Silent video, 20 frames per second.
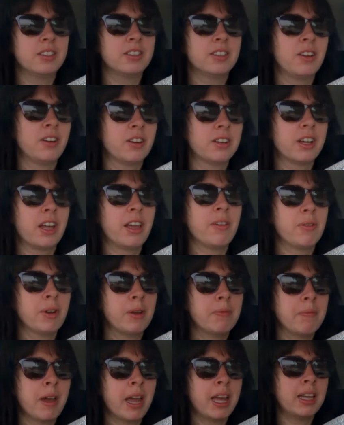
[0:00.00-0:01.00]
look, it
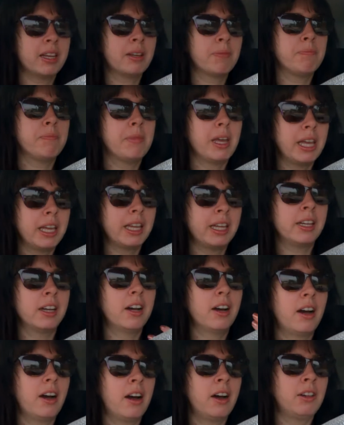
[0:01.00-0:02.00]
would make
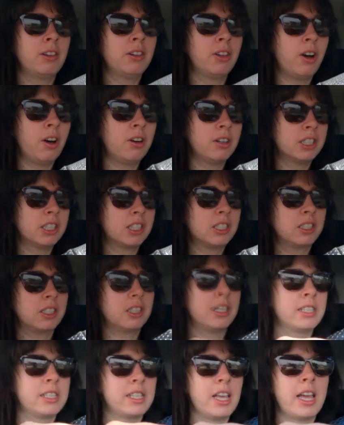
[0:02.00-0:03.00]
me a lot less